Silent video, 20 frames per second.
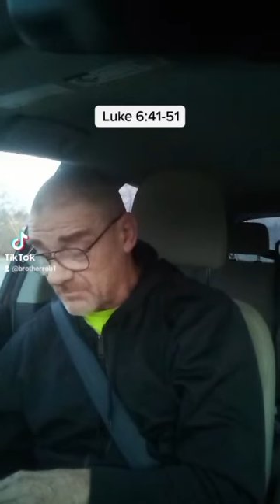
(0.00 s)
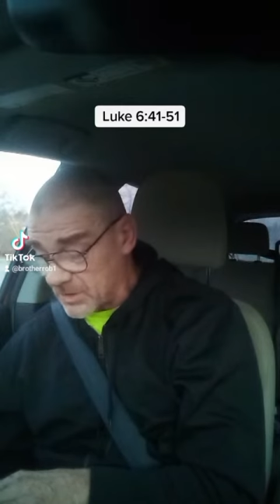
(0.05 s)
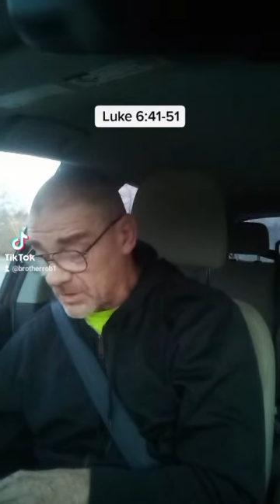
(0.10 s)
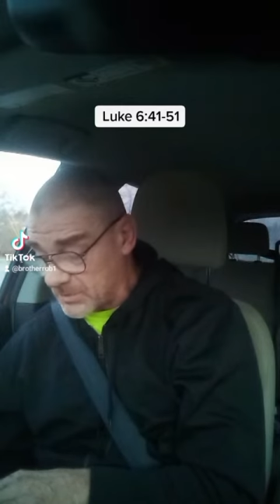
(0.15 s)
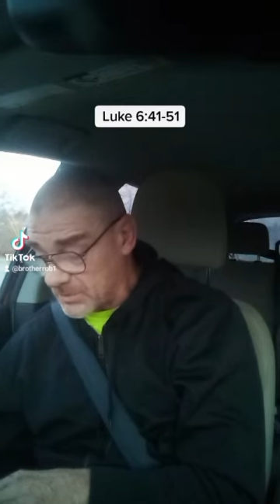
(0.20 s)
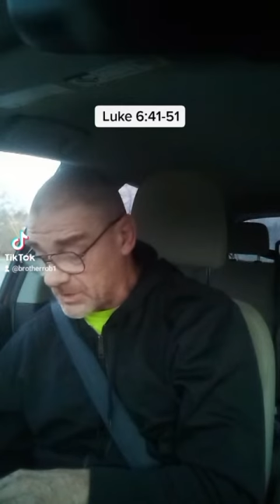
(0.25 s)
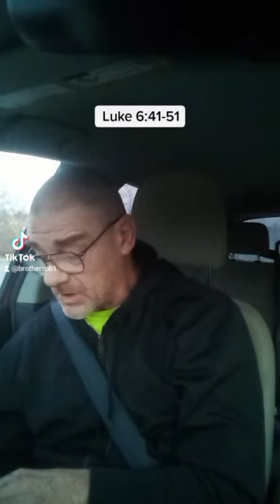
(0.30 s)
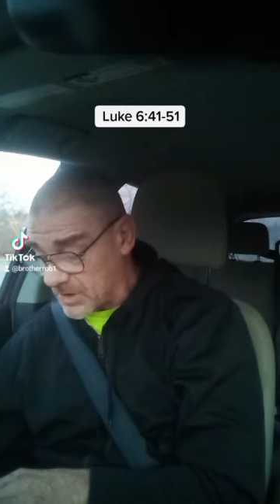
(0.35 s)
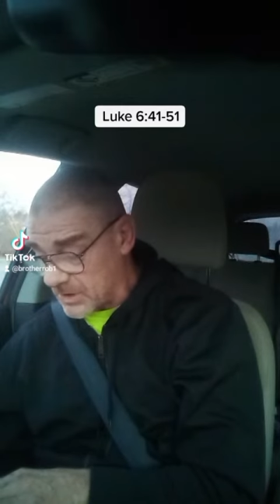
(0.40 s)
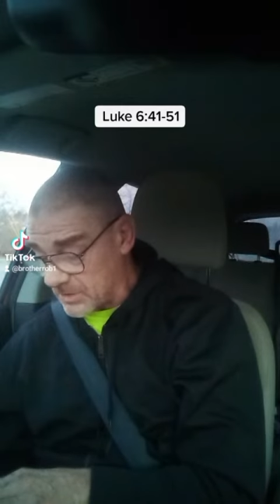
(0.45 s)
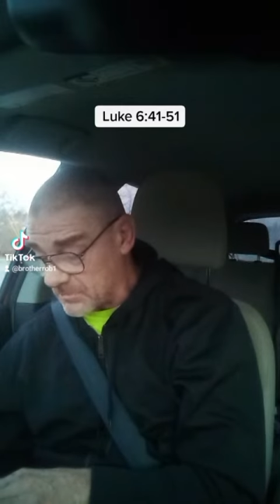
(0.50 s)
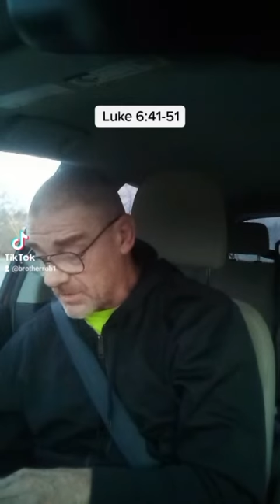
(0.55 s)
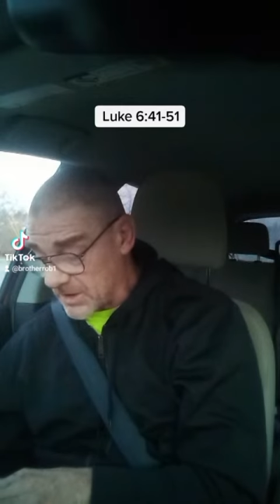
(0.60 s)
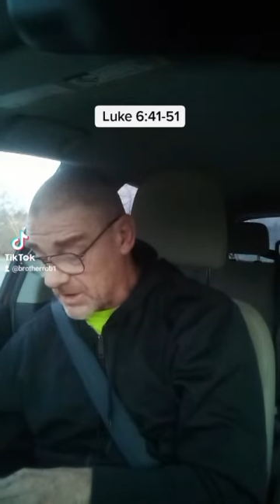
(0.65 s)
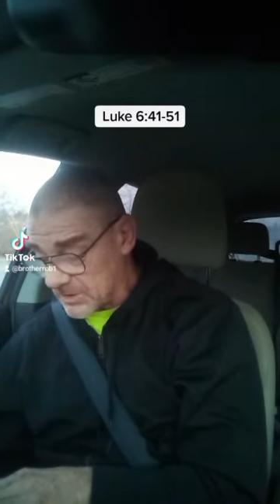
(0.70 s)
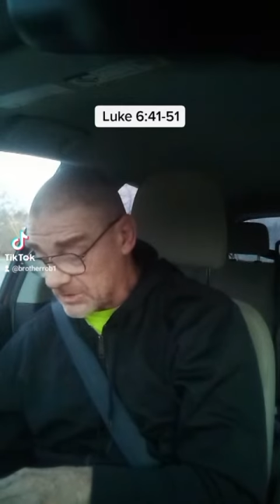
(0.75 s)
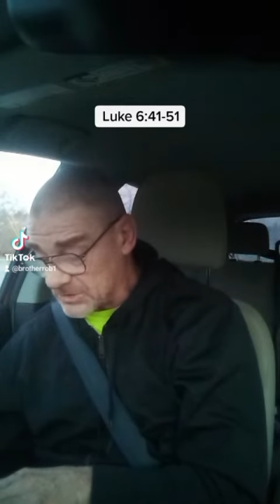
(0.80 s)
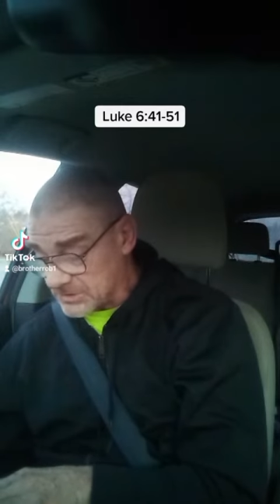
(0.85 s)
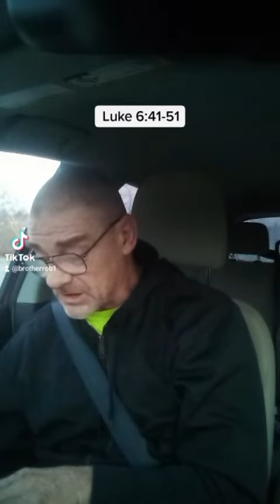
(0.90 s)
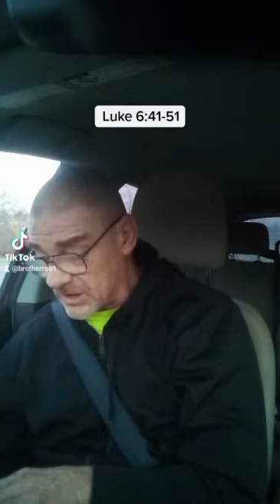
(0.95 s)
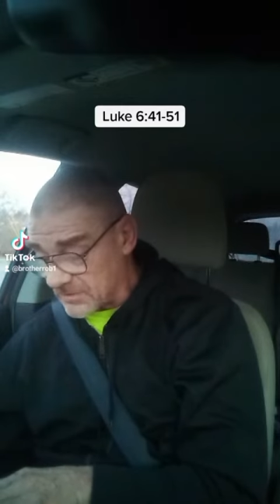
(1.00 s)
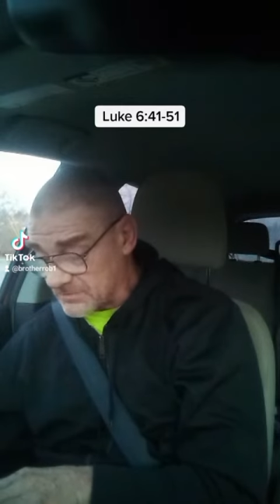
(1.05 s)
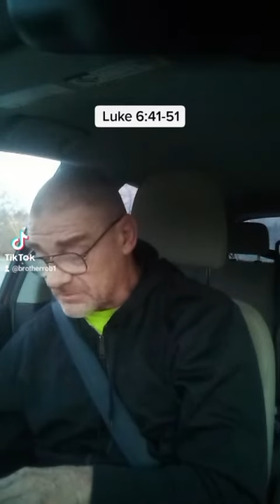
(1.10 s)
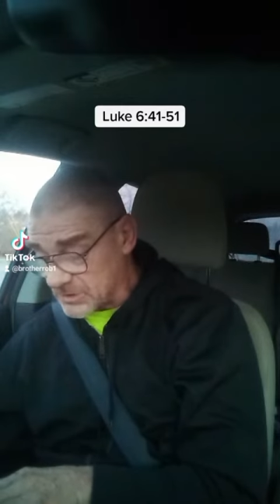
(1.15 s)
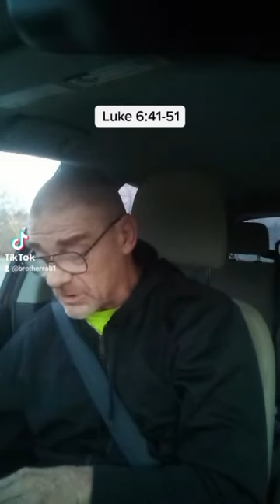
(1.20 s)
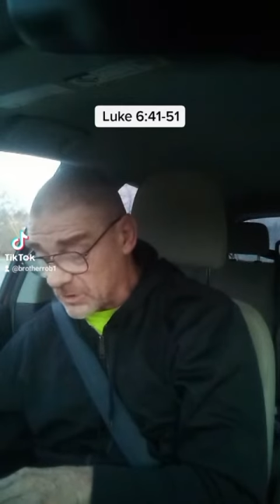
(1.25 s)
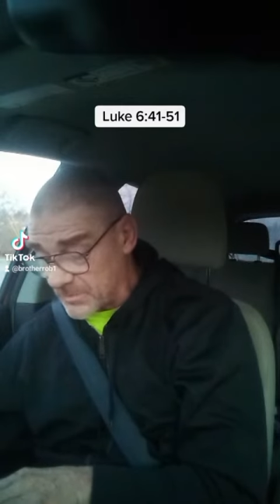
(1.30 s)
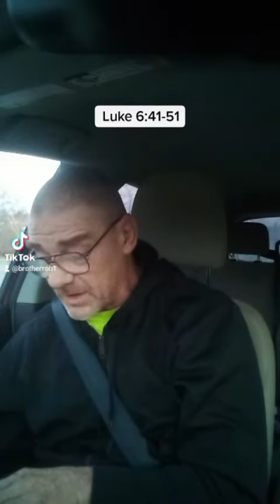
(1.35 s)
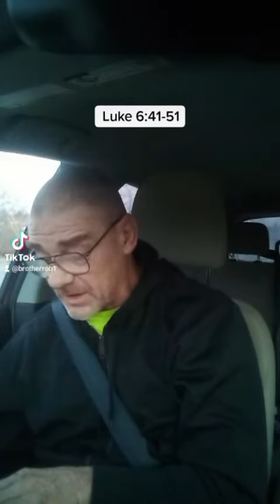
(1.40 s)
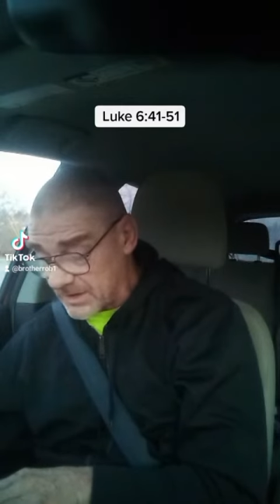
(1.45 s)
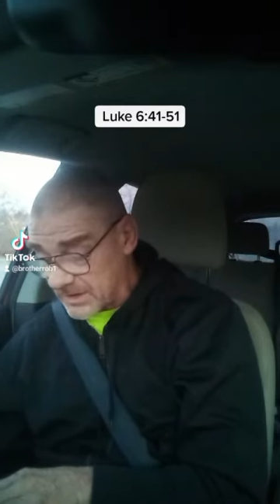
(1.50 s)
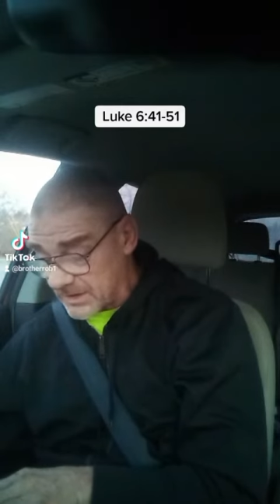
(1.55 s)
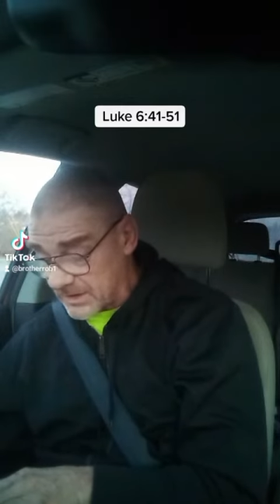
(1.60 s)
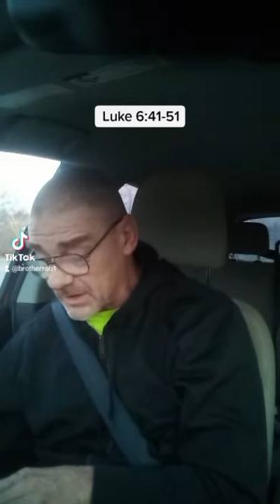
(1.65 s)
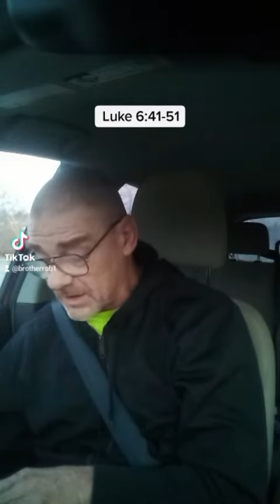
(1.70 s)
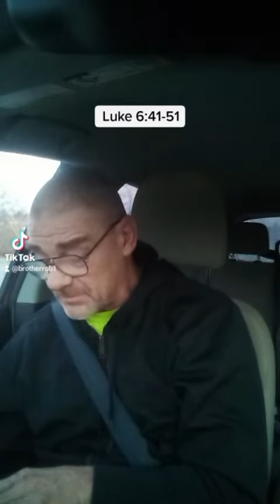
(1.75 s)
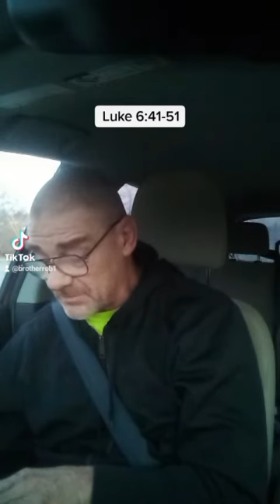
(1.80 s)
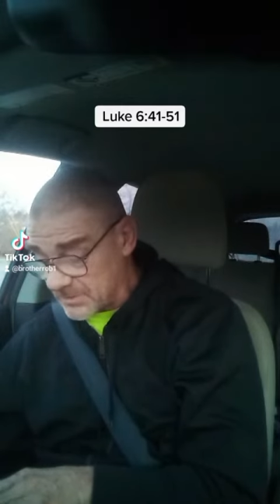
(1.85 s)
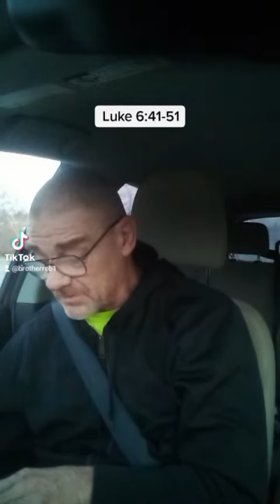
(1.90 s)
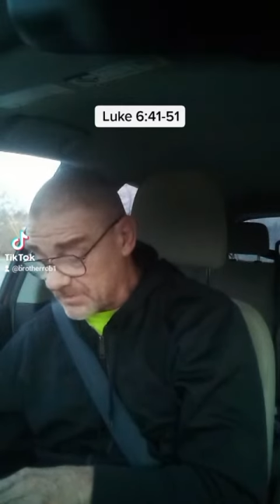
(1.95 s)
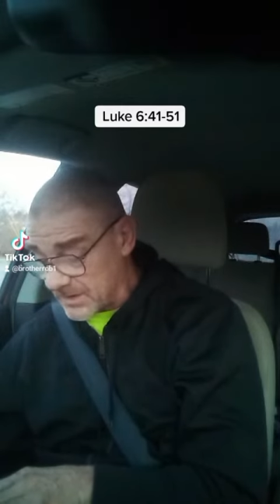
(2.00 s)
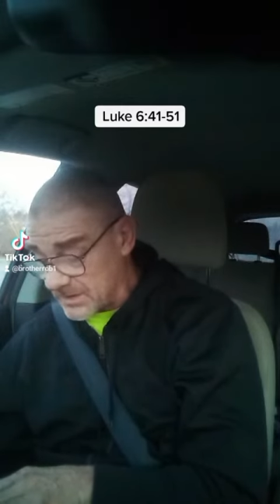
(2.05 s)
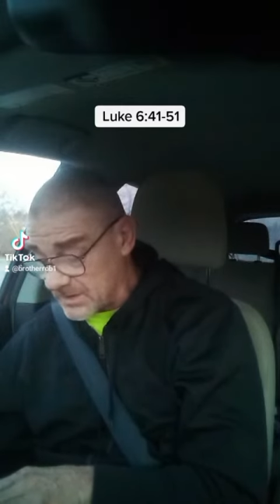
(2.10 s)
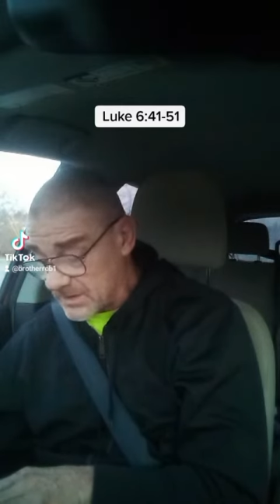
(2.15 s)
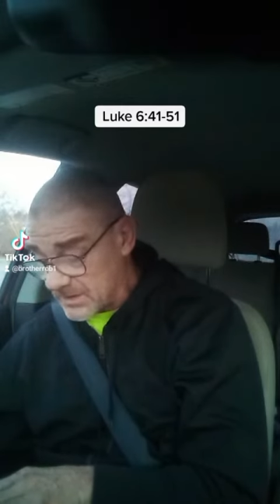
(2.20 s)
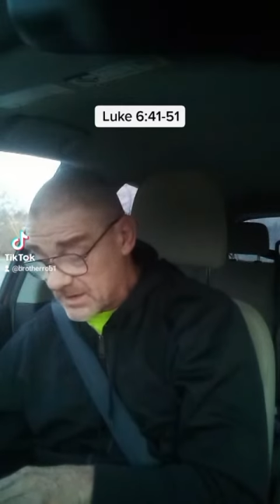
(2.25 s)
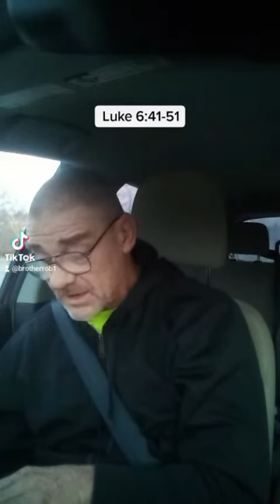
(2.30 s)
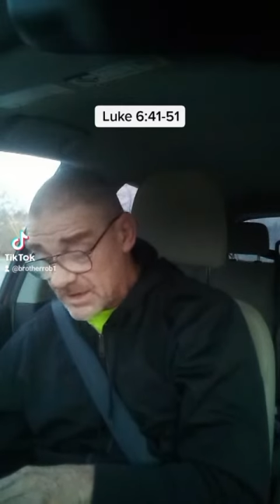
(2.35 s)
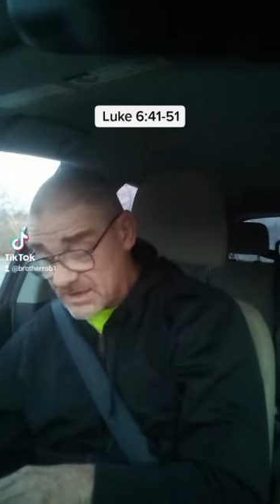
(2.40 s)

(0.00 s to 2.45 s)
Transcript: Murmur not among yourselves, no man can come to me,